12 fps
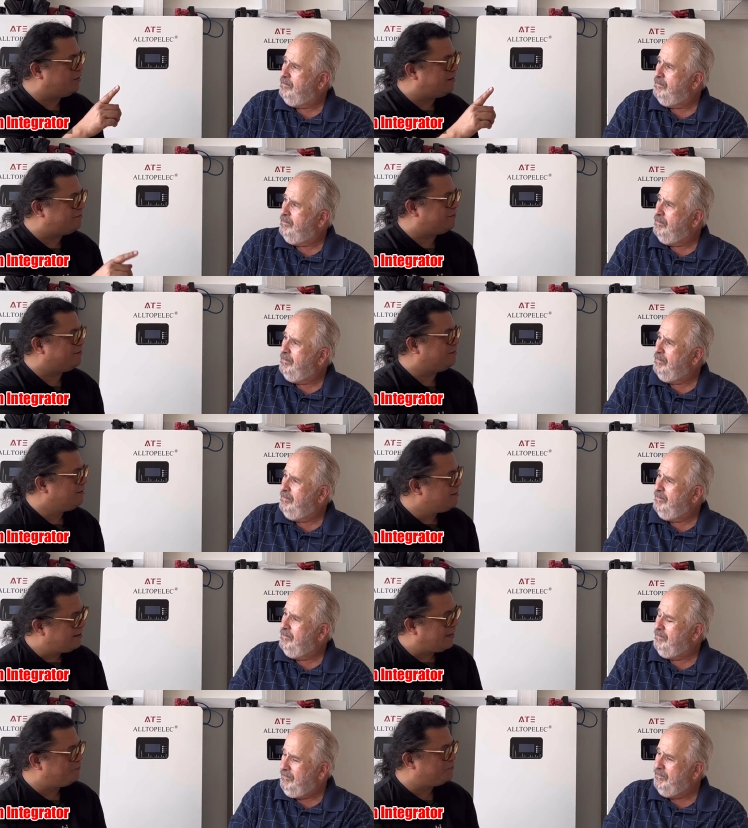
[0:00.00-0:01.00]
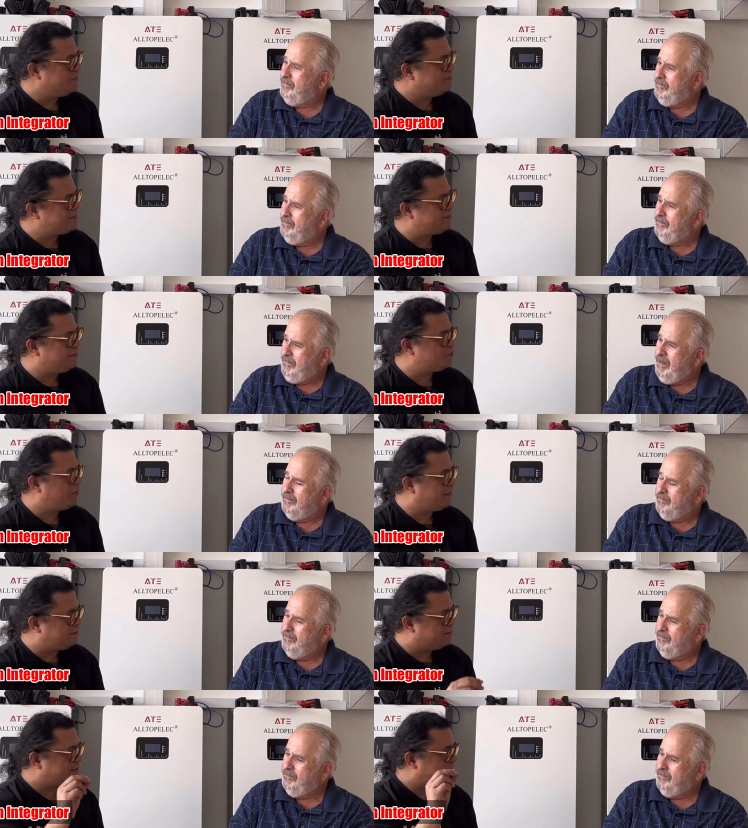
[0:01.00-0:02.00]
Speaker 1: 100 amperes. That's yeah. why
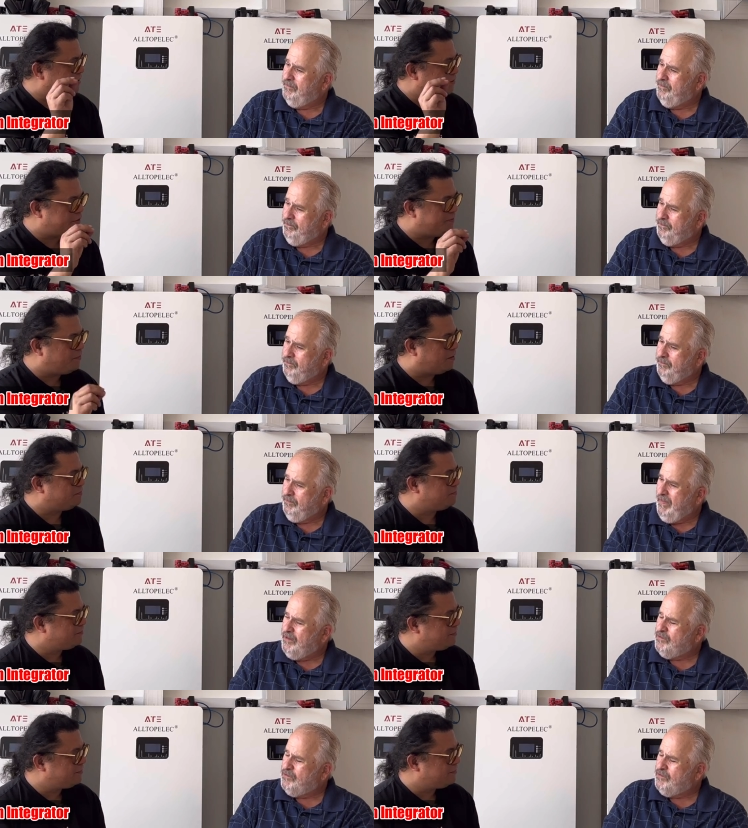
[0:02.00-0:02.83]
it uh, tripped up.